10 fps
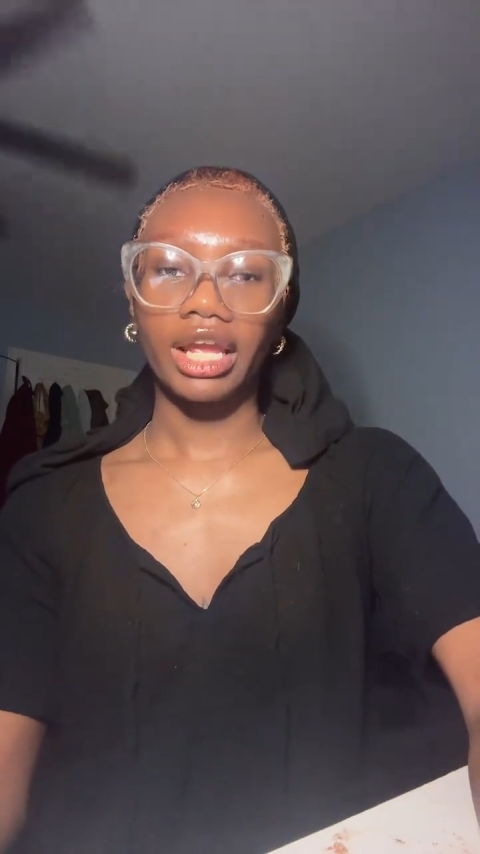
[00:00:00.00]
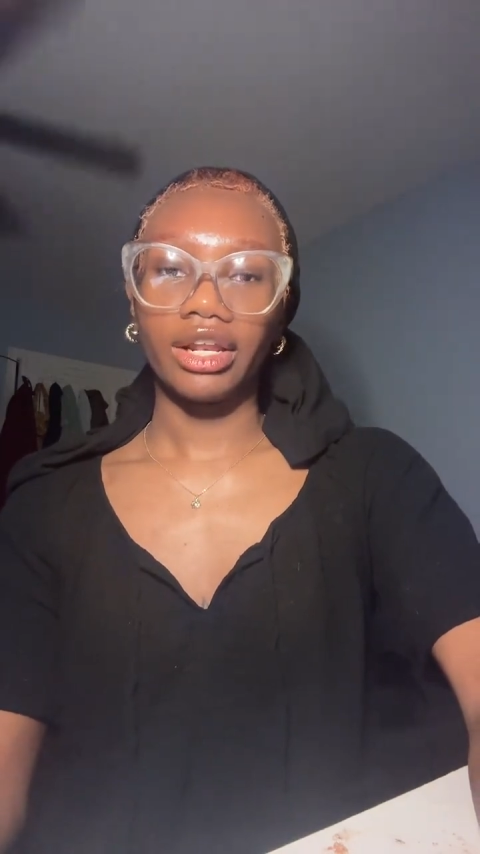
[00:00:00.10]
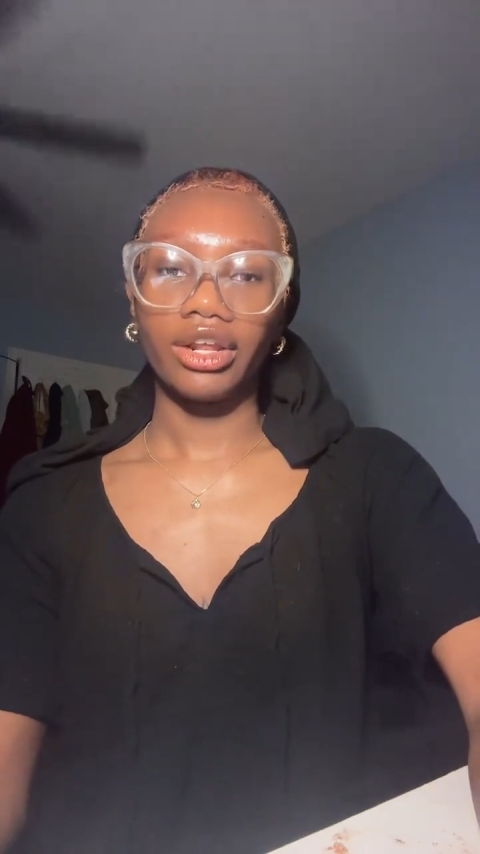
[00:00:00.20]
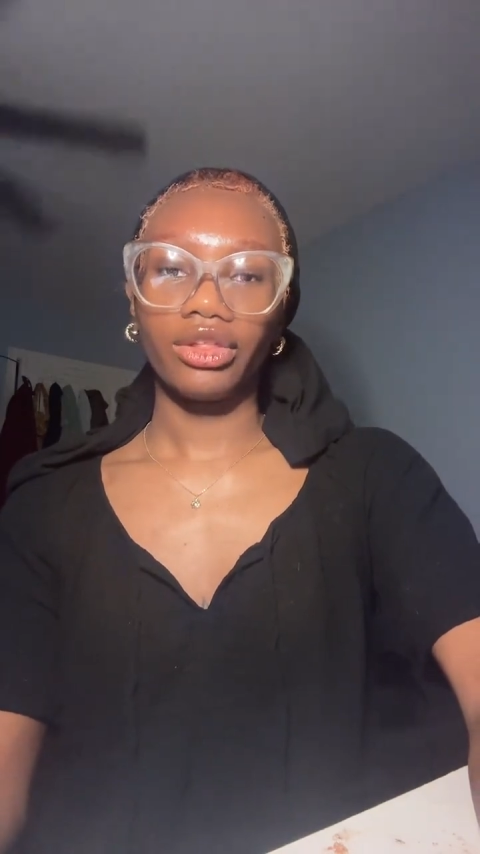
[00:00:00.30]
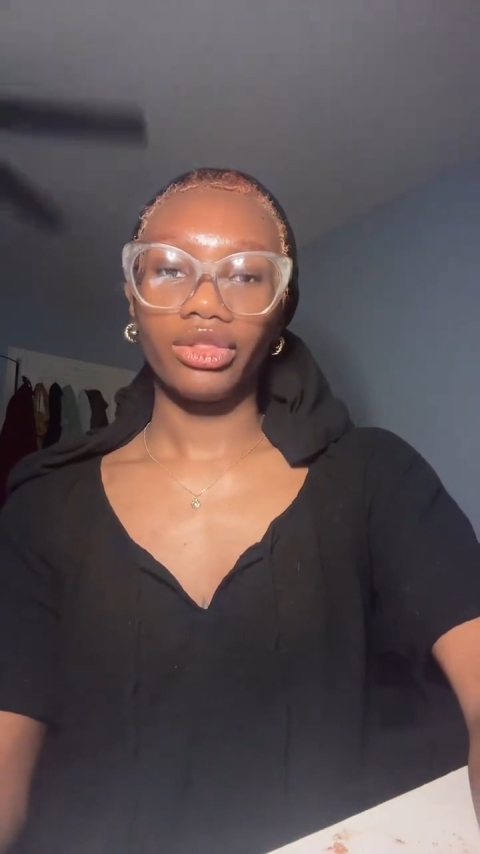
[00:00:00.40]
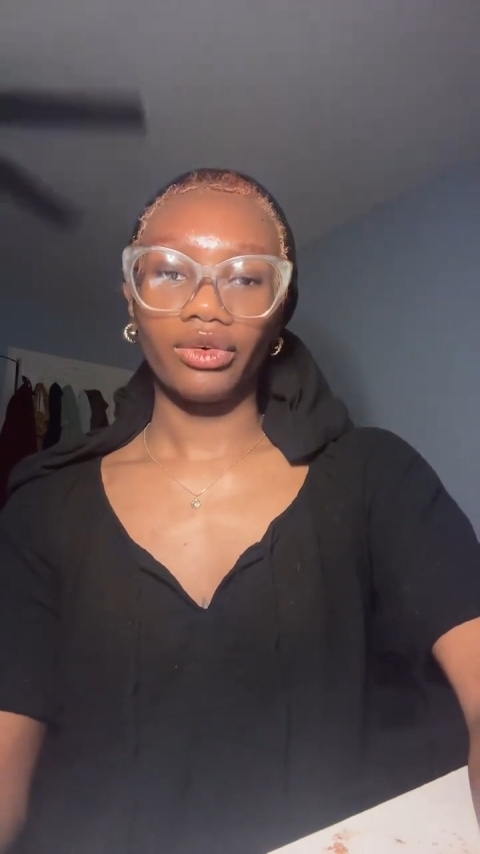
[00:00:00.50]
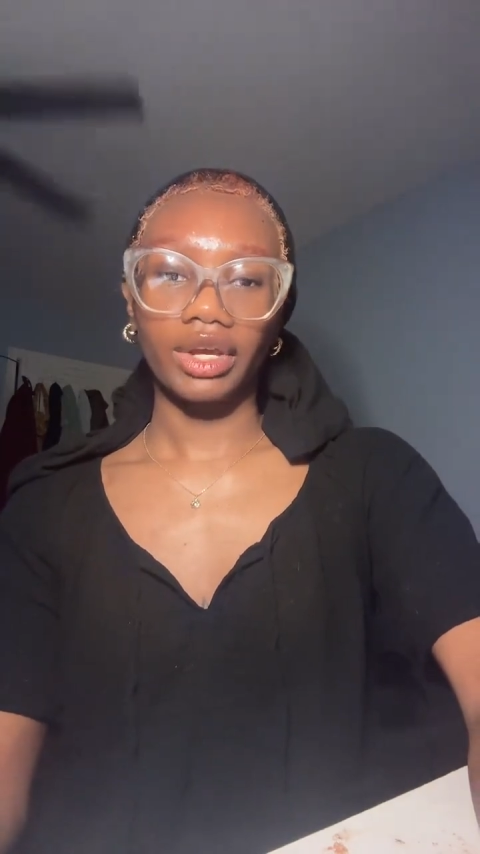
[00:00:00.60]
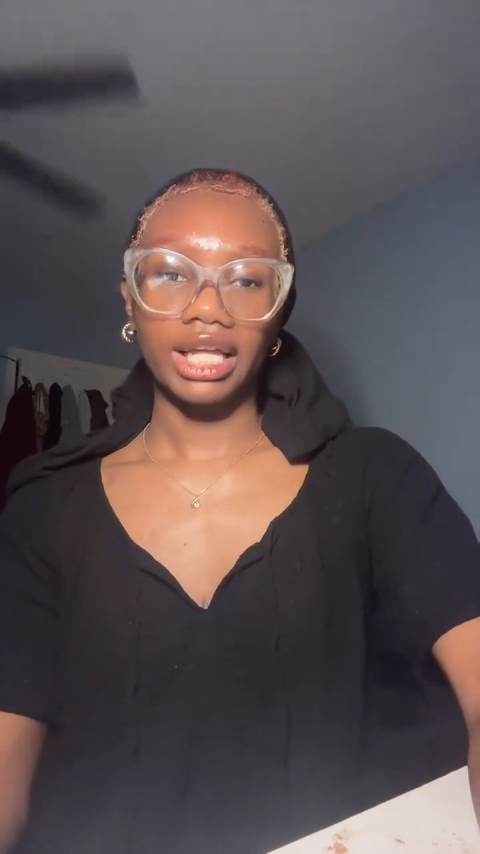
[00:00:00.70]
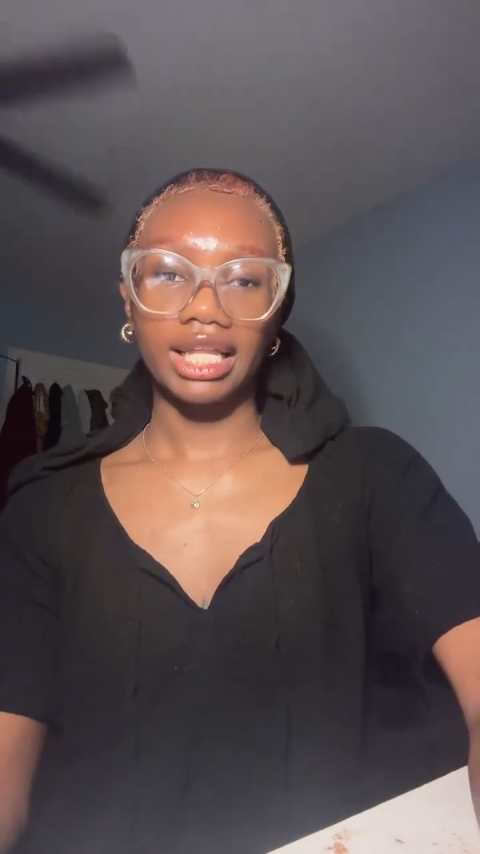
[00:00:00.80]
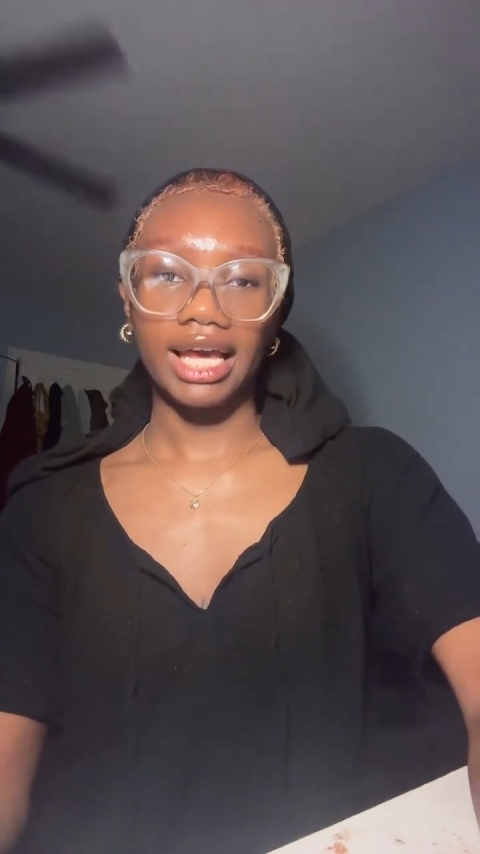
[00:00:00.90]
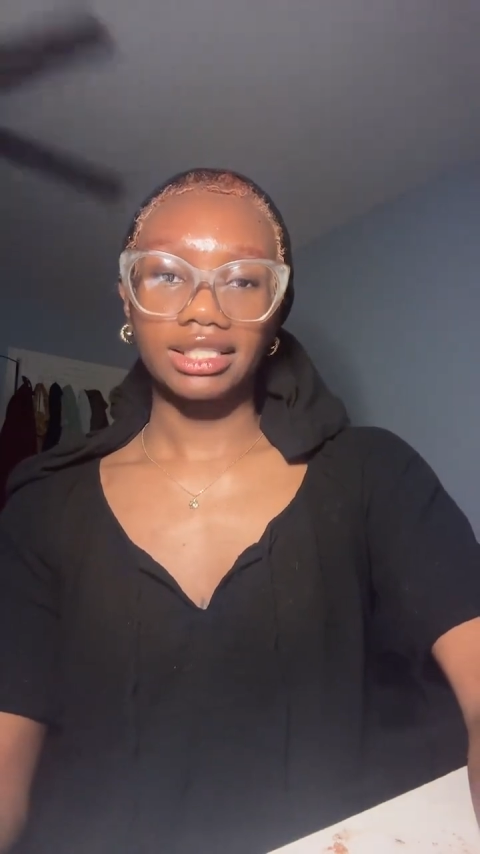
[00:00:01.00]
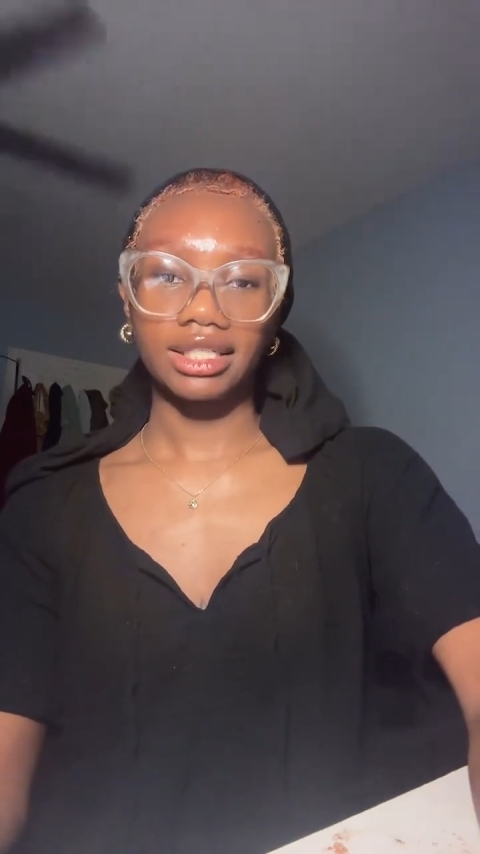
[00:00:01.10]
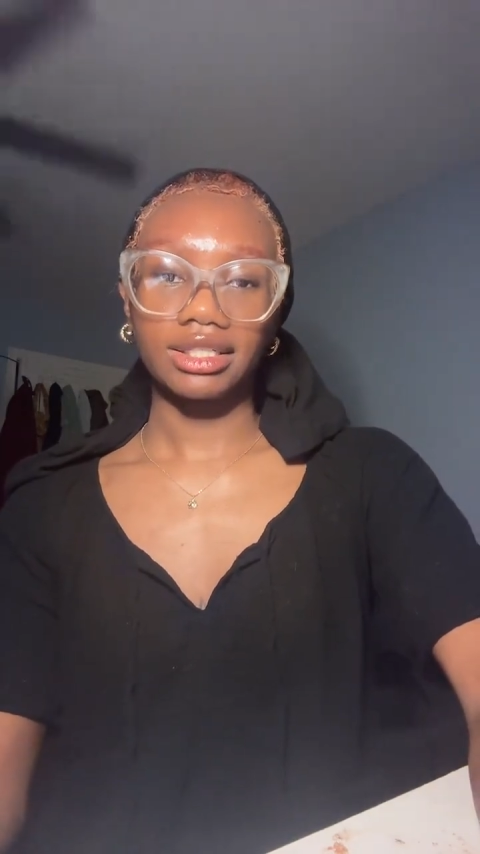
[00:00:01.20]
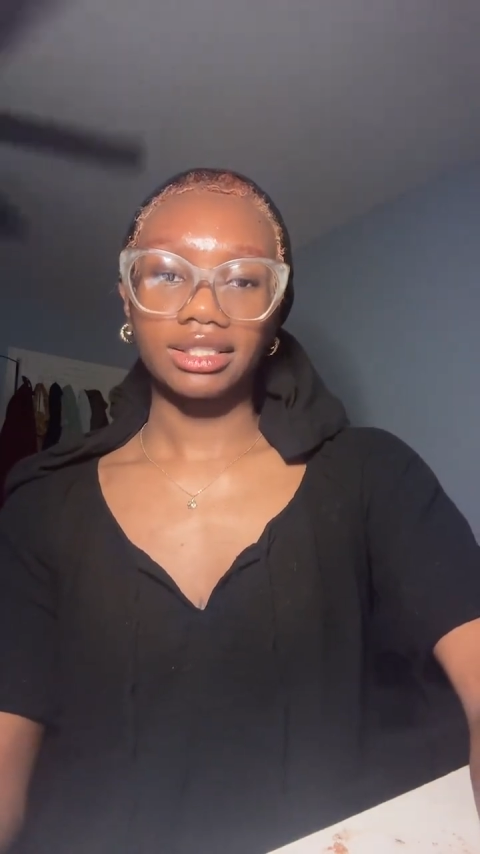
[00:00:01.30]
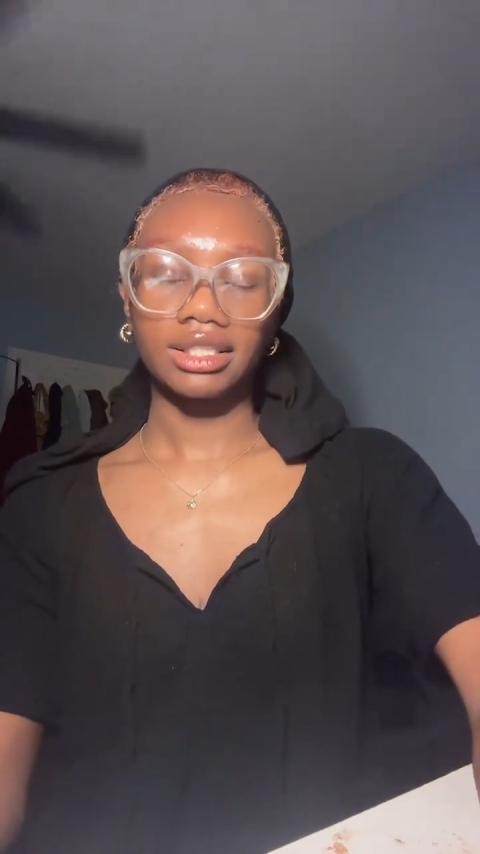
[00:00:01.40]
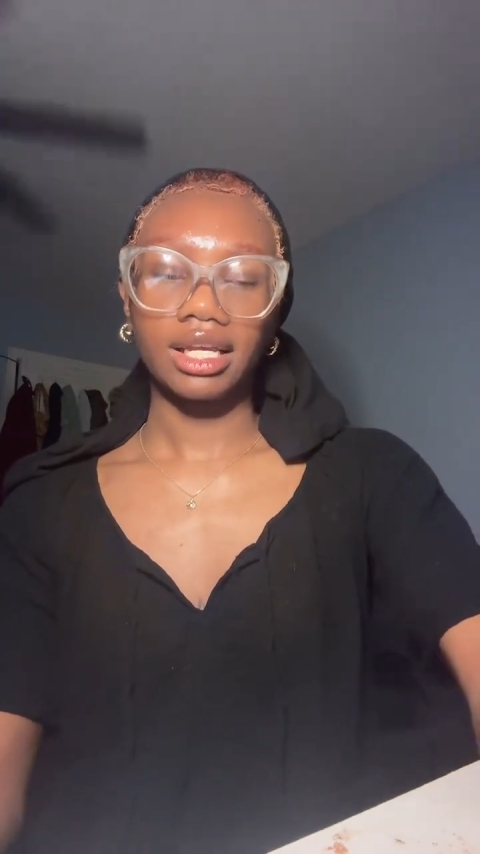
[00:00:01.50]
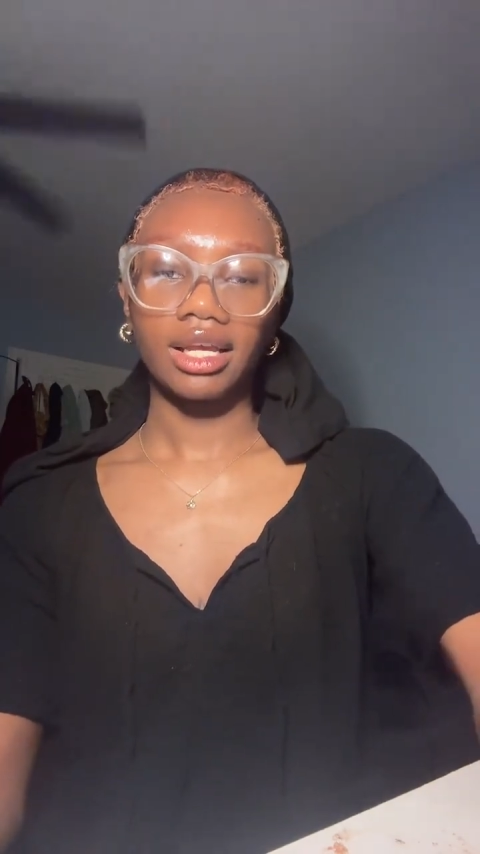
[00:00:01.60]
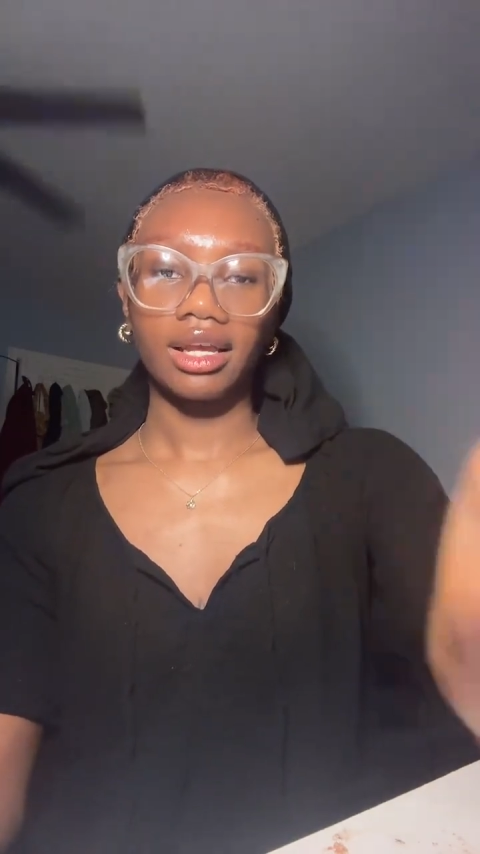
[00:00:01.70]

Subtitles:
in three classes: